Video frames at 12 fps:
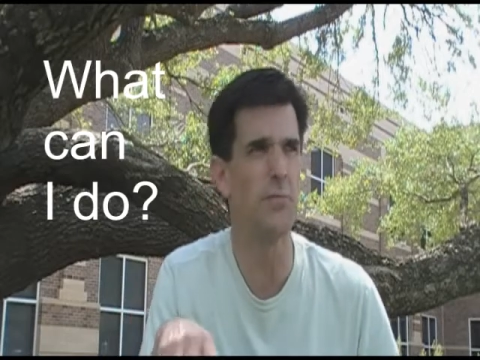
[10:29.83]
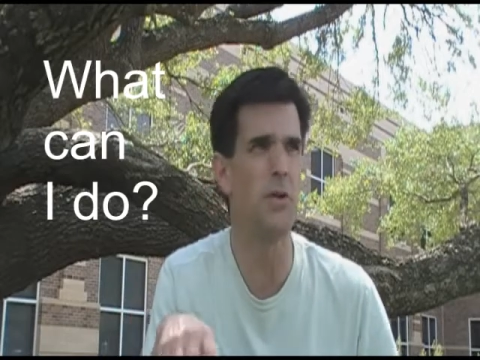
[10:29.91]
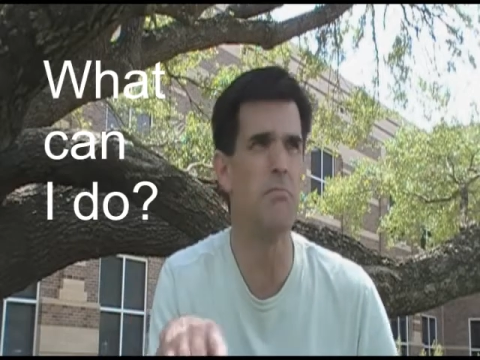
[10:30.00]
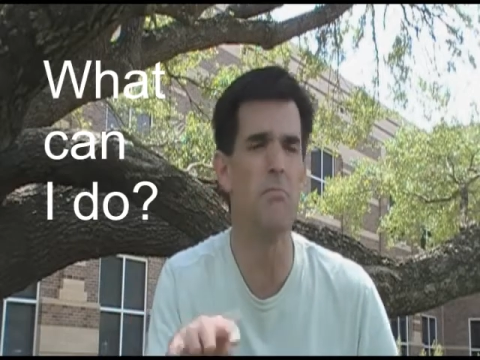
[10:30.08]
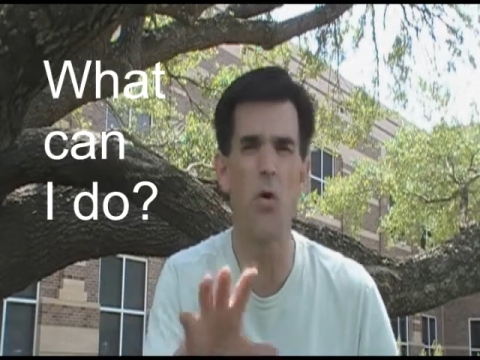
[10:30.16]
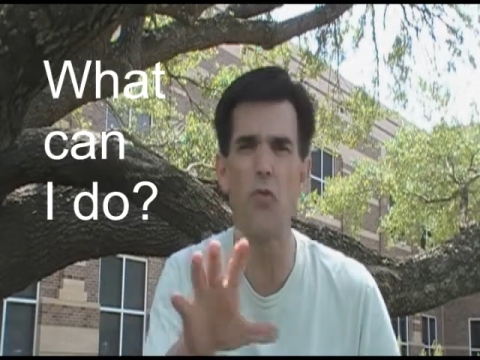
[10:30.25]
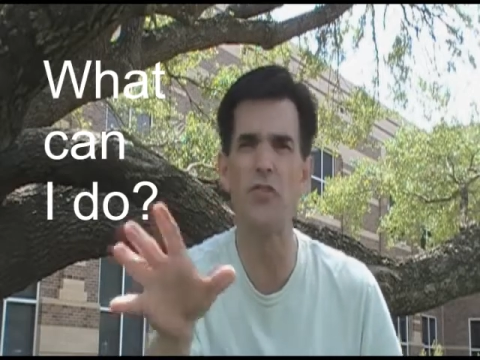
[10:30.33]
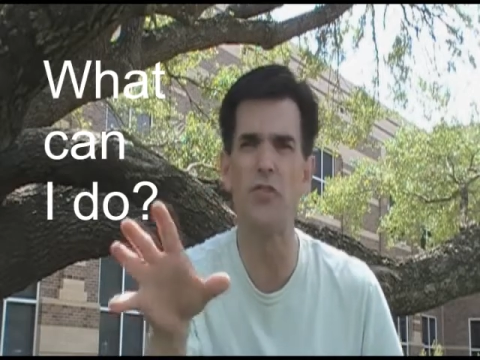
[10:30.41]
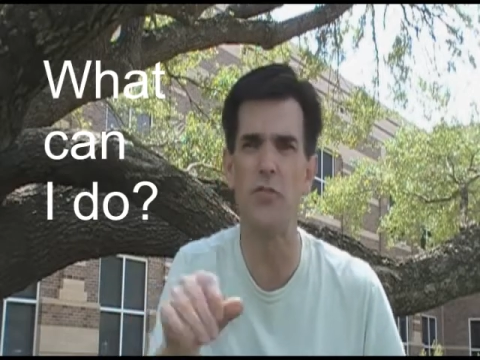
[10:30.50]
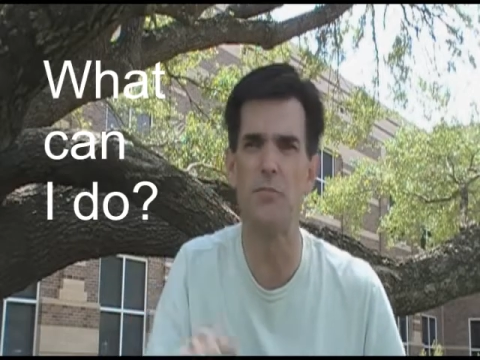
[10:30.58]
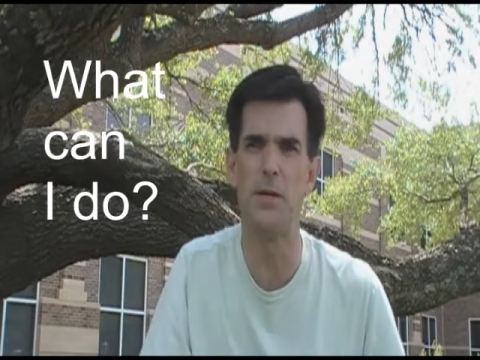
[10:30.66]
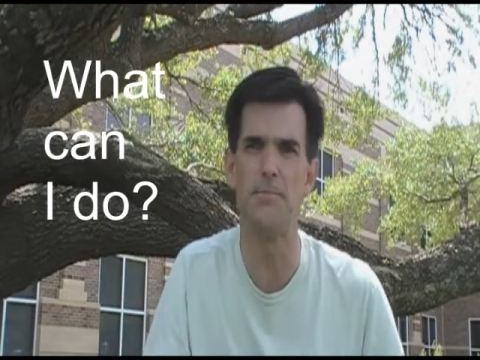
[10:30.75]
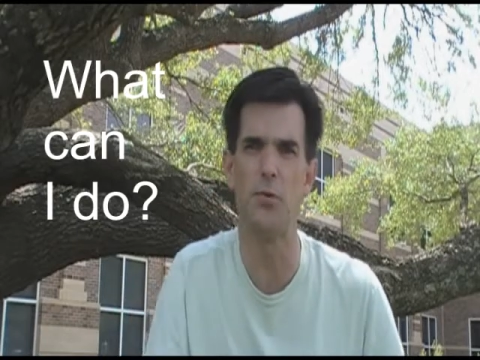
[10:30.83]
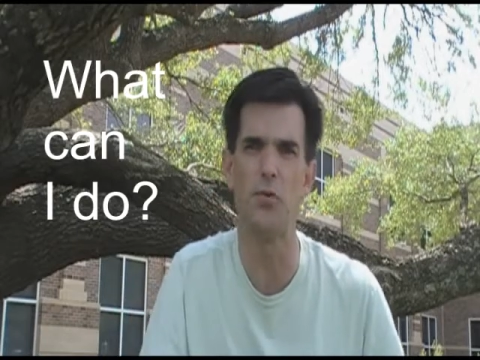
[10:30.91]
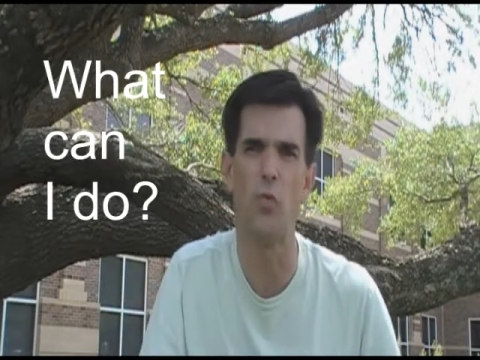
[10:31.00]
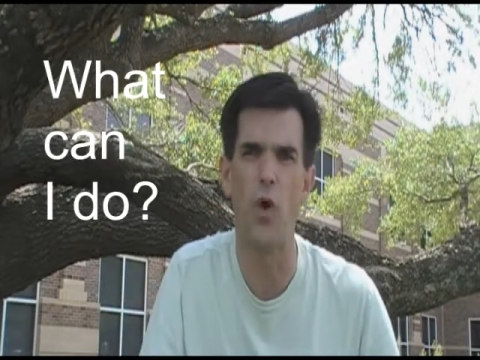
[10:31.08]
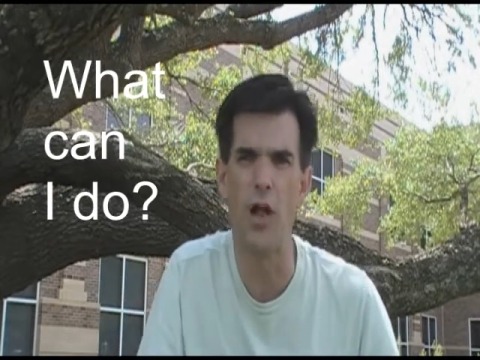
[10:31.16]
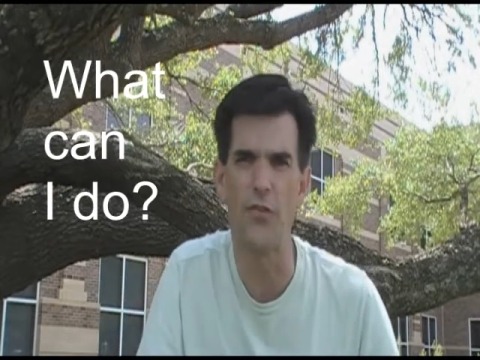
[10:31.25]
to be most of the people
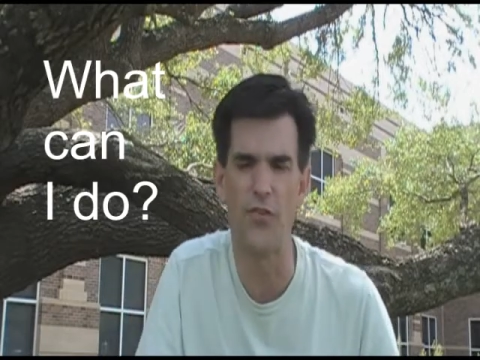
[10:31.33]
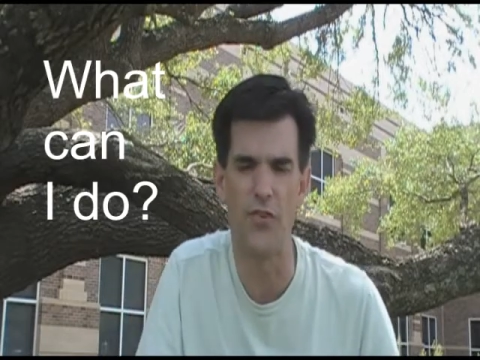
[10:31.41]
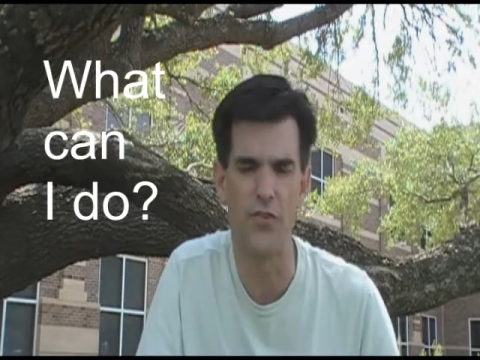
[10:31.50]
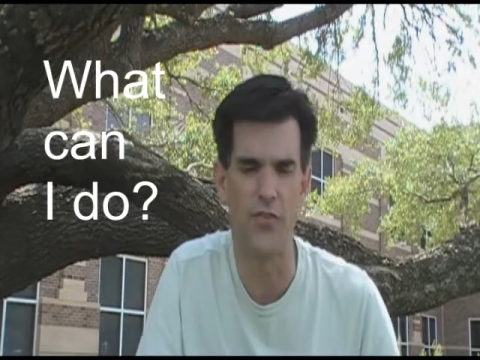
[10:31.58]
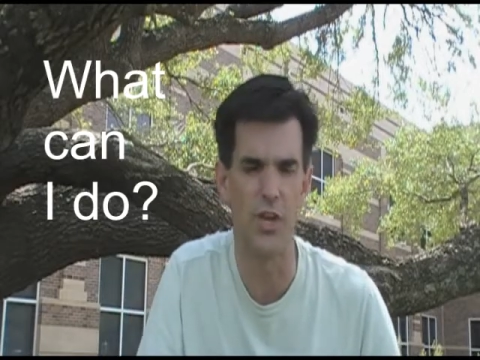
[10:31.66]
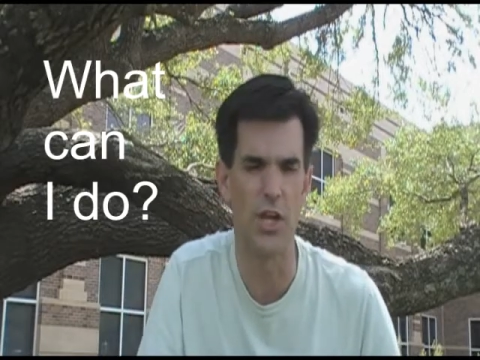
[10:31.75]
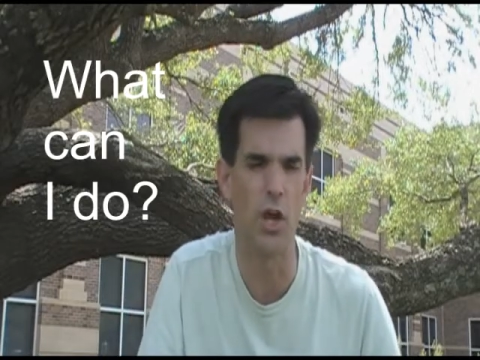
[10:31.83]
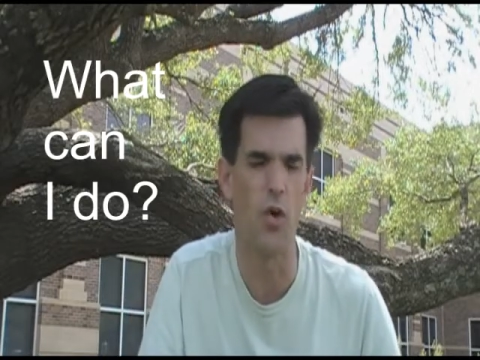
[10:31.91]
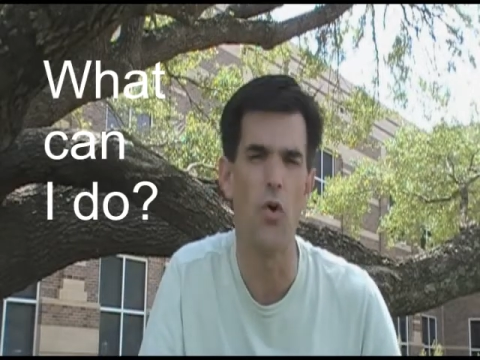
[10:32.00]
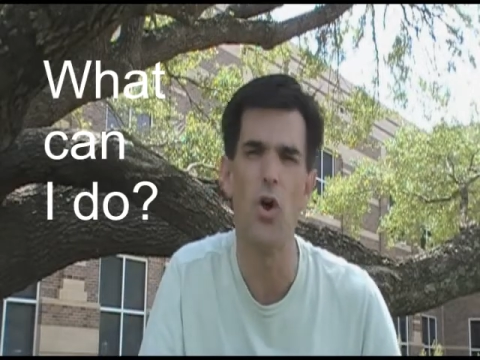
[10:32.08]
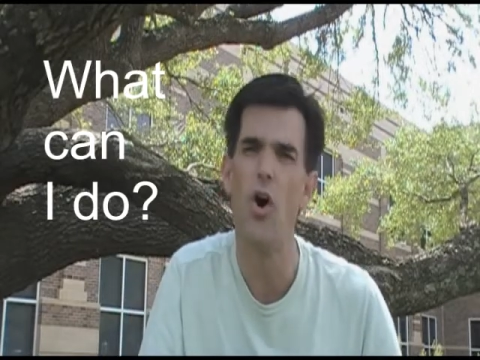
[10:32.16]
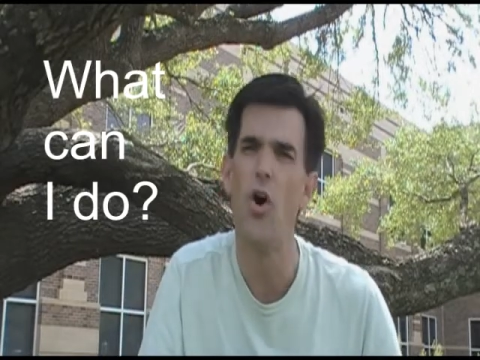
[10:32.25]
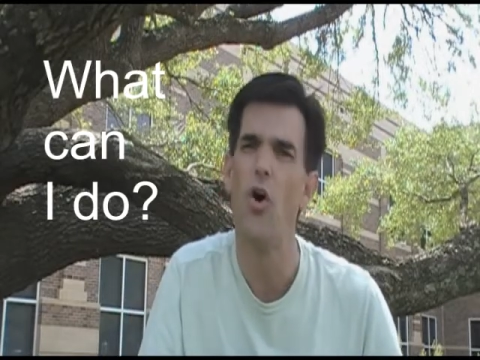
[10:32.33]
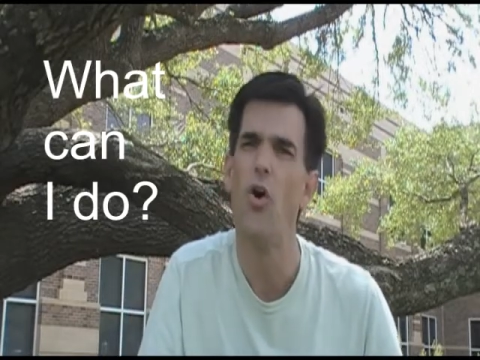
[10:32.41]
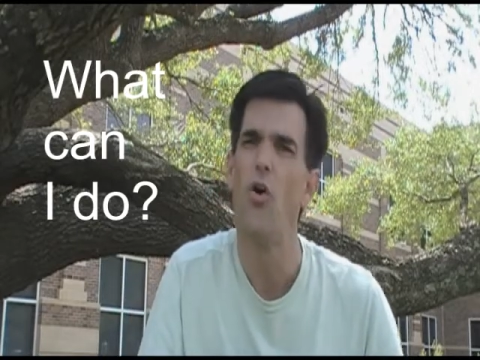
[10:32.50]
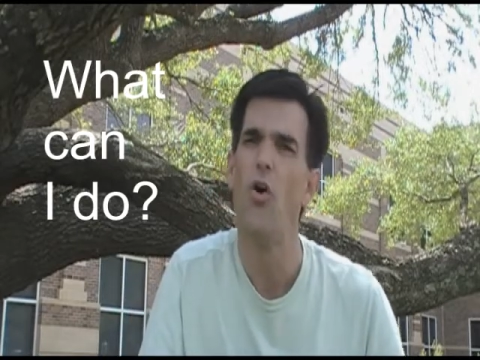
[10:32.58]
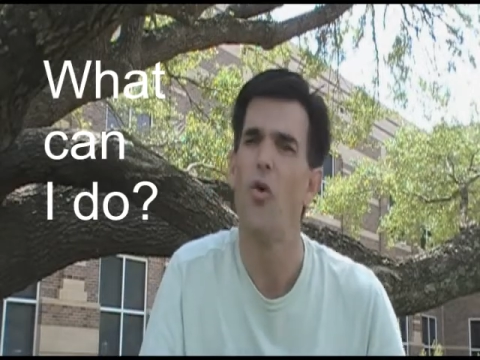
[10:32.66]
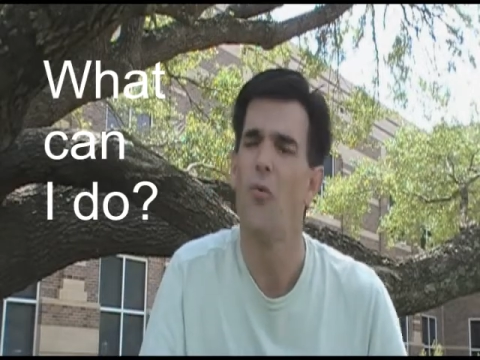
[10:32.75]
who watch this video,
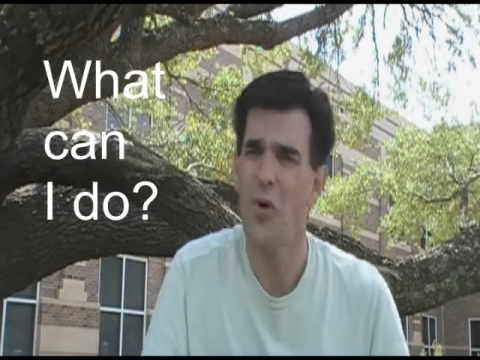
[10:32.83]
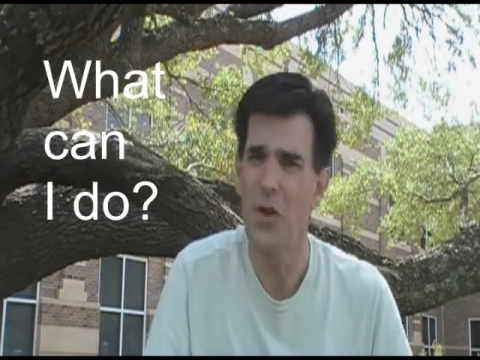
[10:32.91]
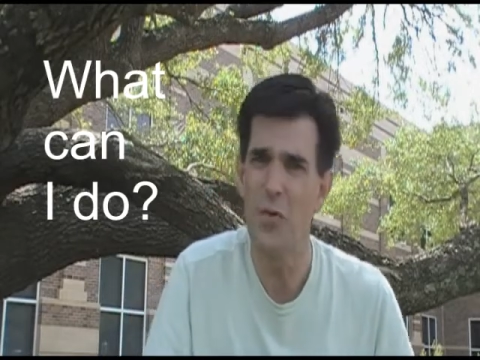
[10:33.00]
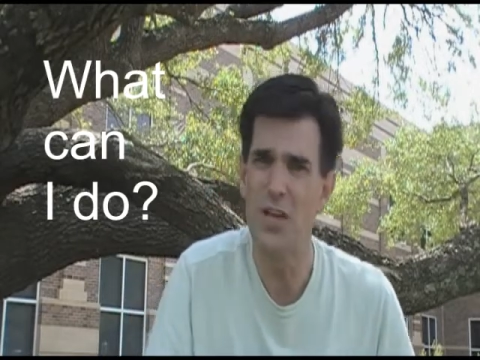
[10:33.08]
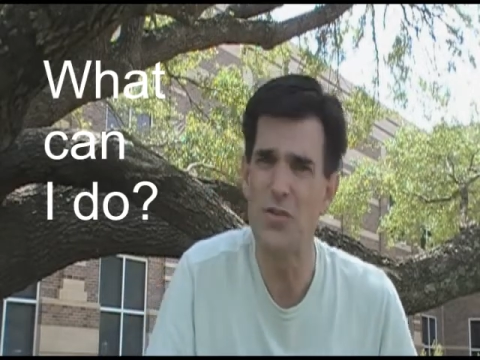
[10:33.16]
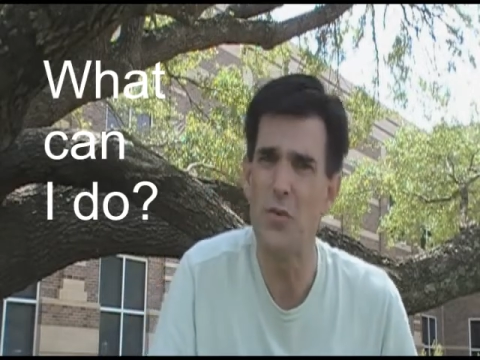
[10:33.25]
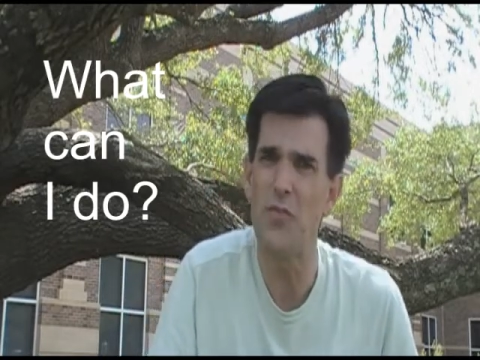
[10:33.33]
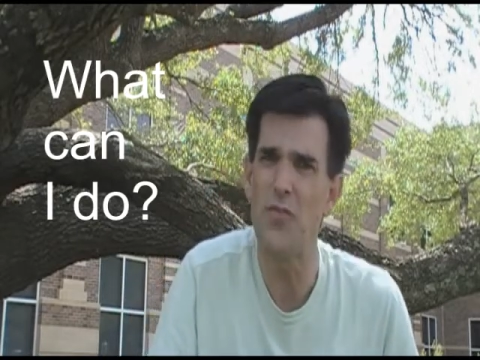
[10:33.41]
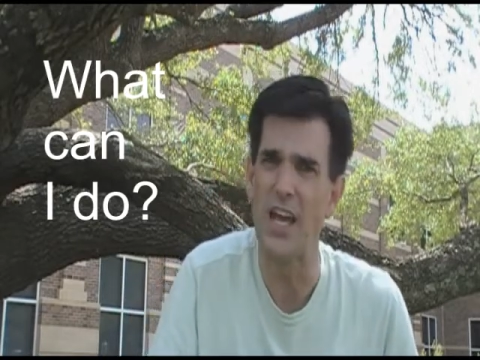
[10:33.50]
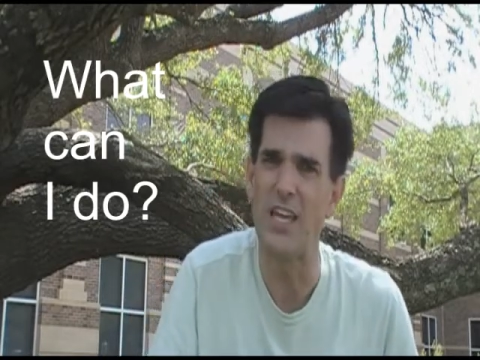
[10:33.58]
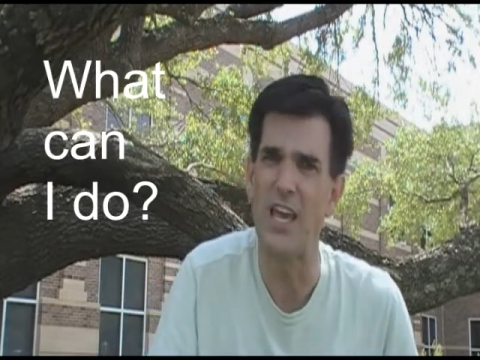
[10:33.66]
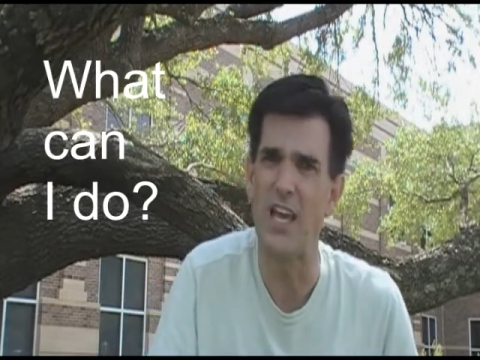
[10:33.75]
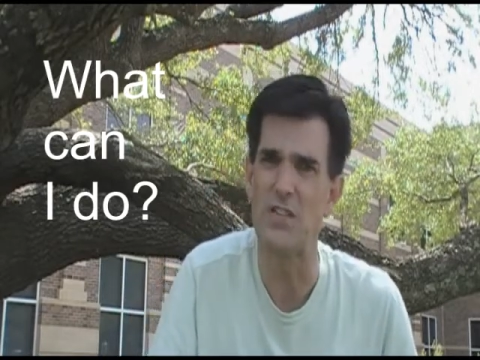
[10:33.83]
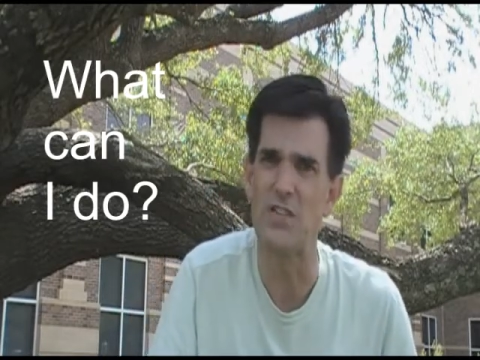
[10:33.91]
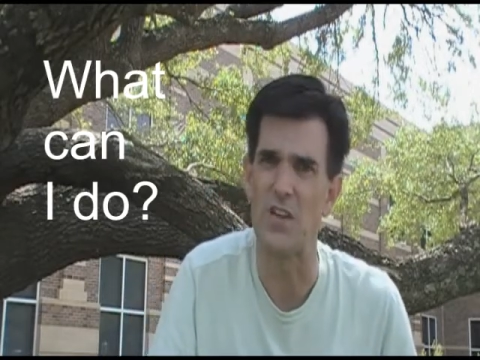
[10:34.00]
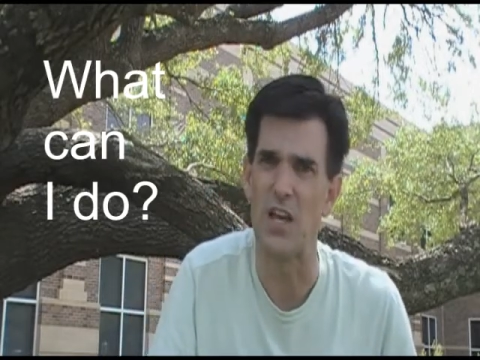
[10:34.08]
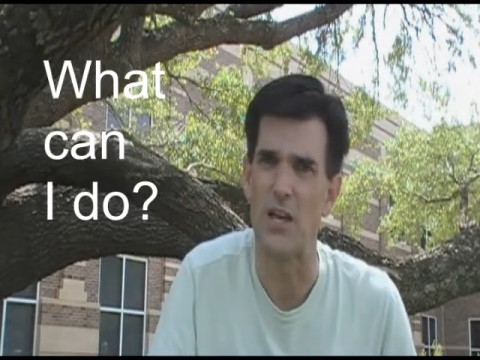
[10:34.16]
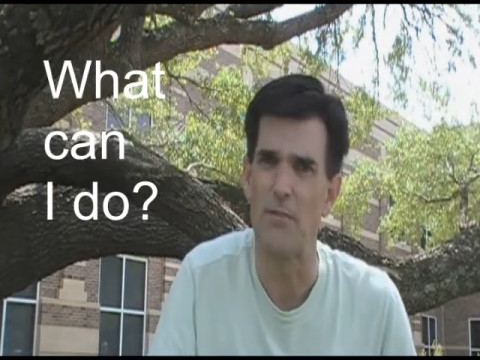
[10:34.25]
what do I do if I can't
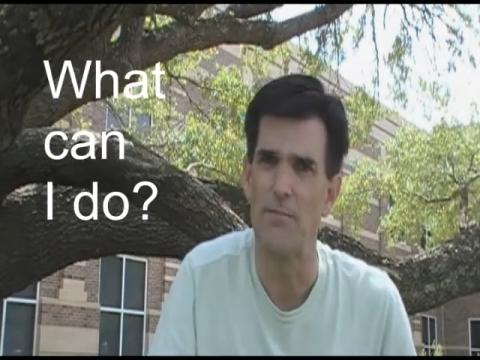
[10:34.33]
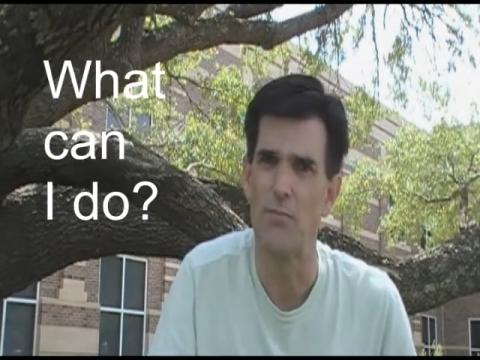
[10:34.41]
sing?